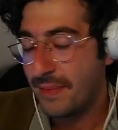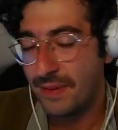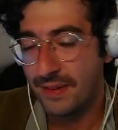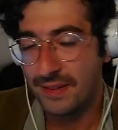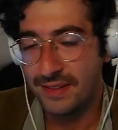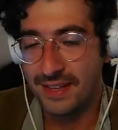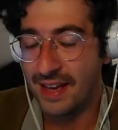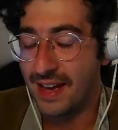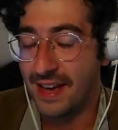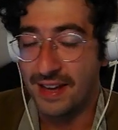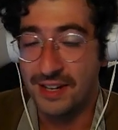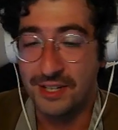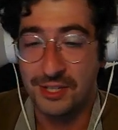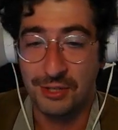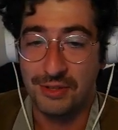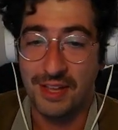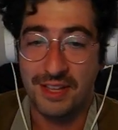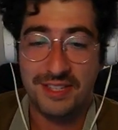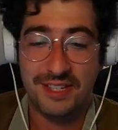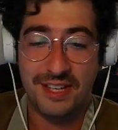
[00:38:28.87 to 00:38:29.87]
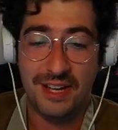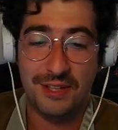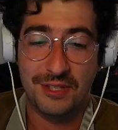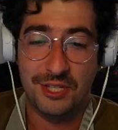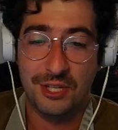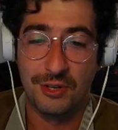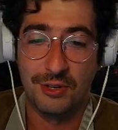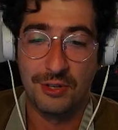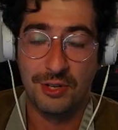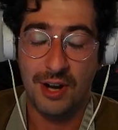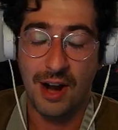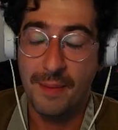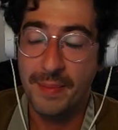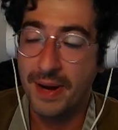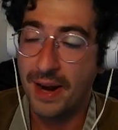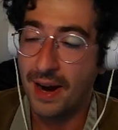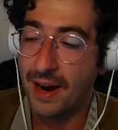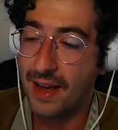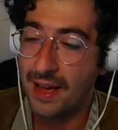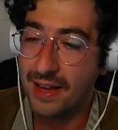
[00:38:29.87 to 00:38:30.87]
yeah, dude, that sounds so good. I mean,
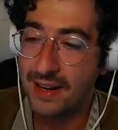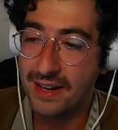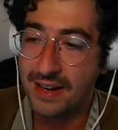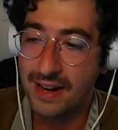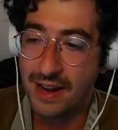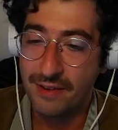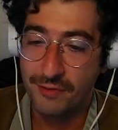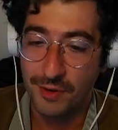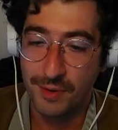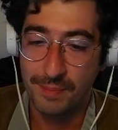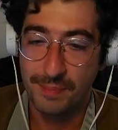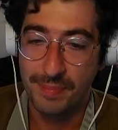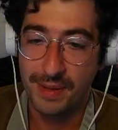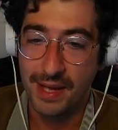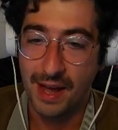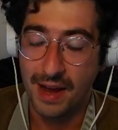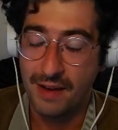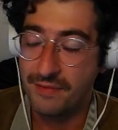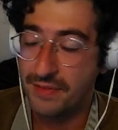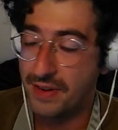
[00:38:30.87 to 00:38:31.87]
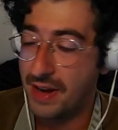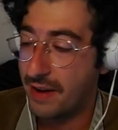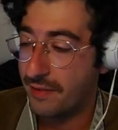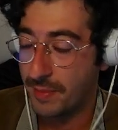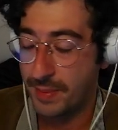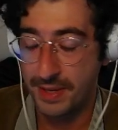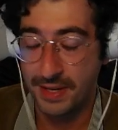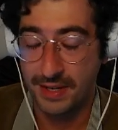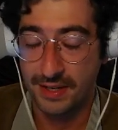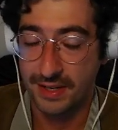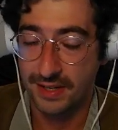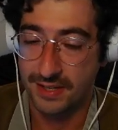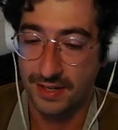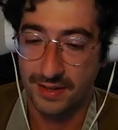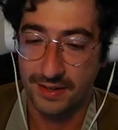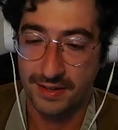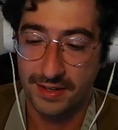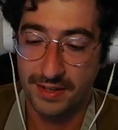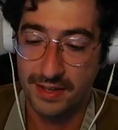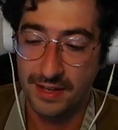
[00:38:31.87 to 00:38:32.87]
I've never been to
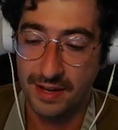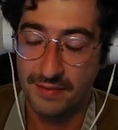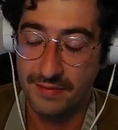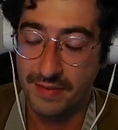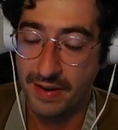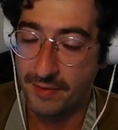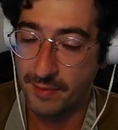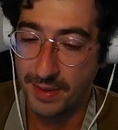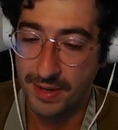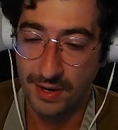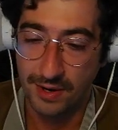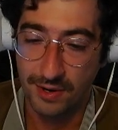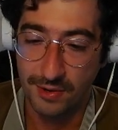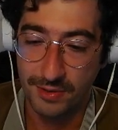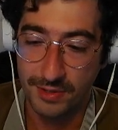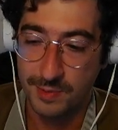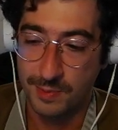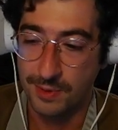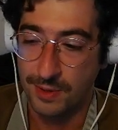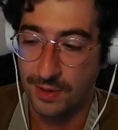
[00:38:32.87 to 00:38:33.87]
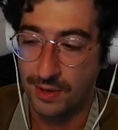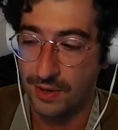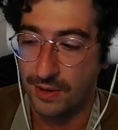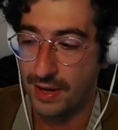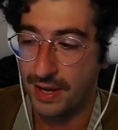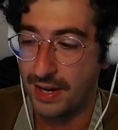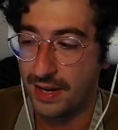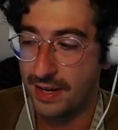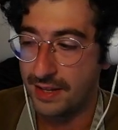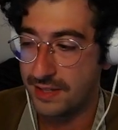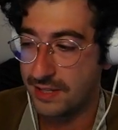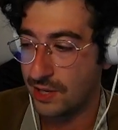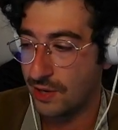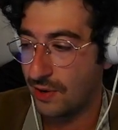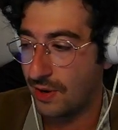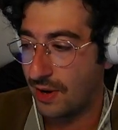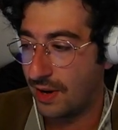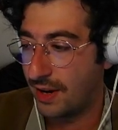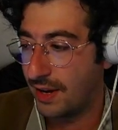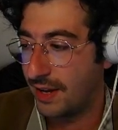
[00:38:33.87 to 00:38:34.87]
Kentucky. I've never been to Owensboro, and so
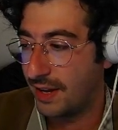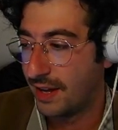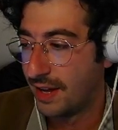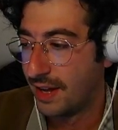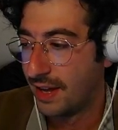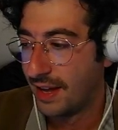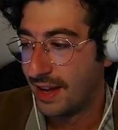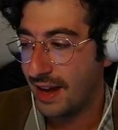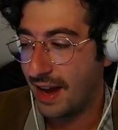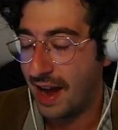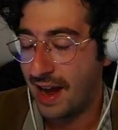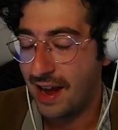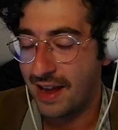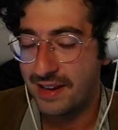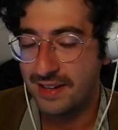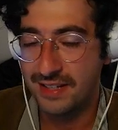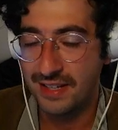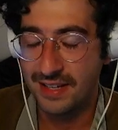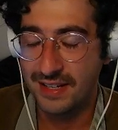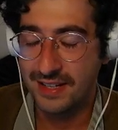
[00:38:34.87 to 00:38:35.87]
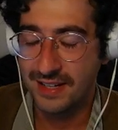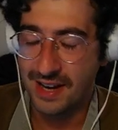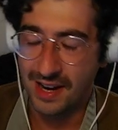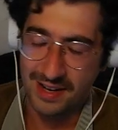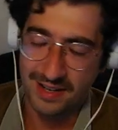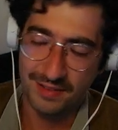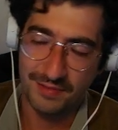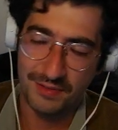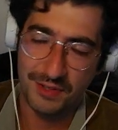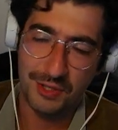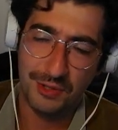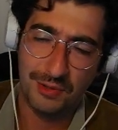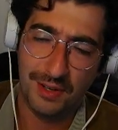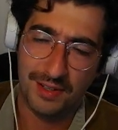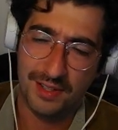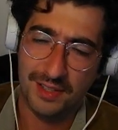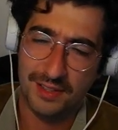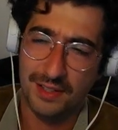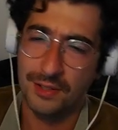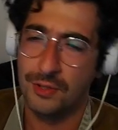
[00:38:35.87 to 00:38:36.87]
I did kind of do like
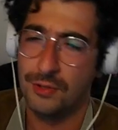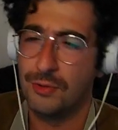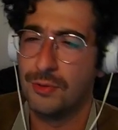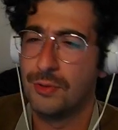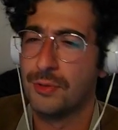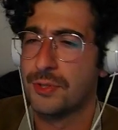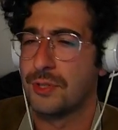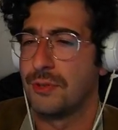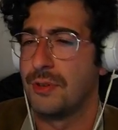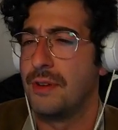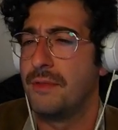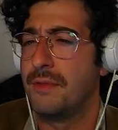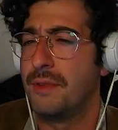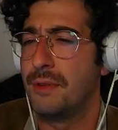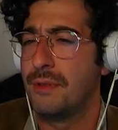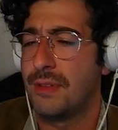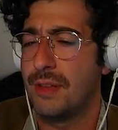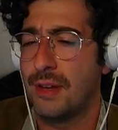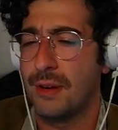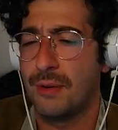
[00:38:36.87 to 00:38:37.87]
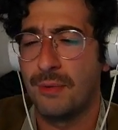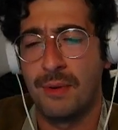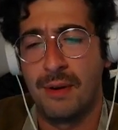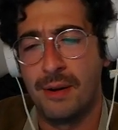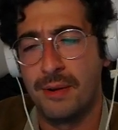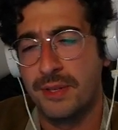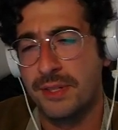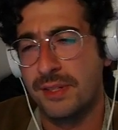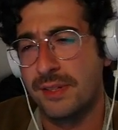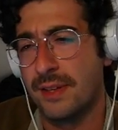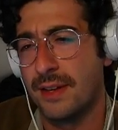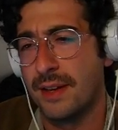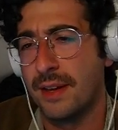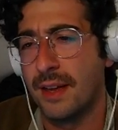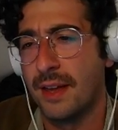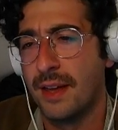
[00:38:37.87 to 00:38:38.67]
a little Google Street View thing where I was like,